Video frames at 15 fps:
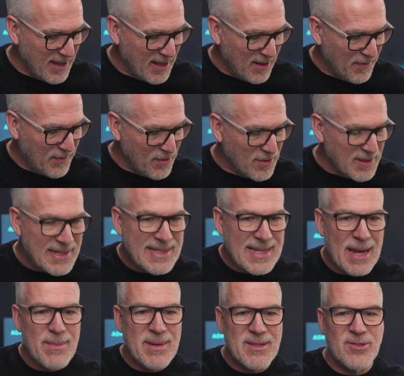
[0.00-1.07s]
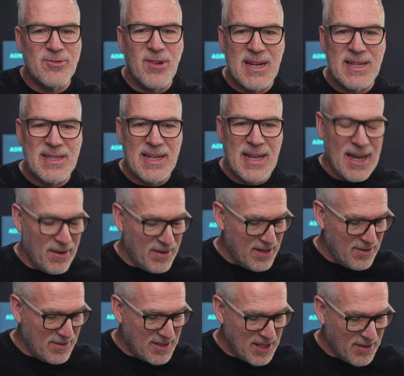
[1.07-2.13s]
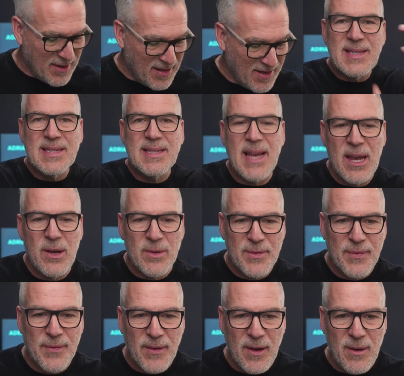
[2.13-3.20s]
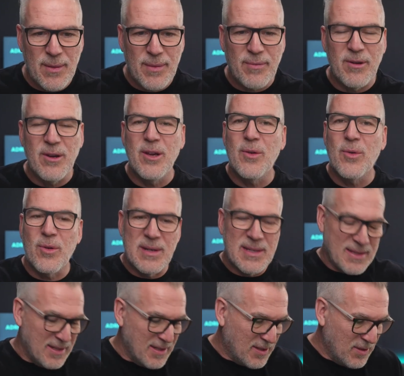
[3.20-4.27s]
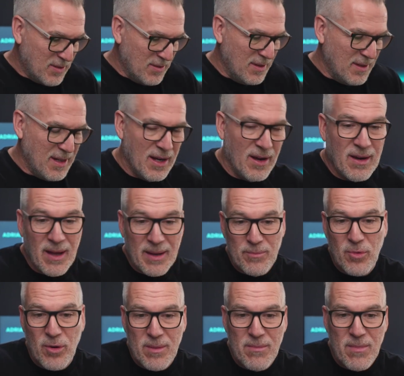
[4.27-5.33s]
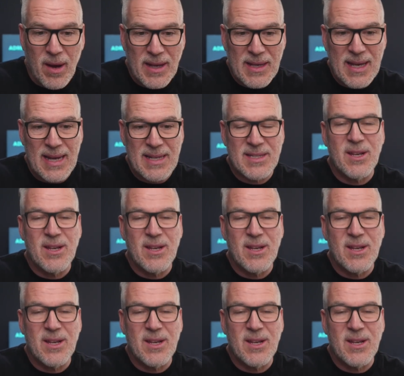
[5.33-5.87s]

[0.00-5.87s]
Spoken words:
You know, if you're demonstrating how you do a sales flow through, or it's, you know, like more in my case,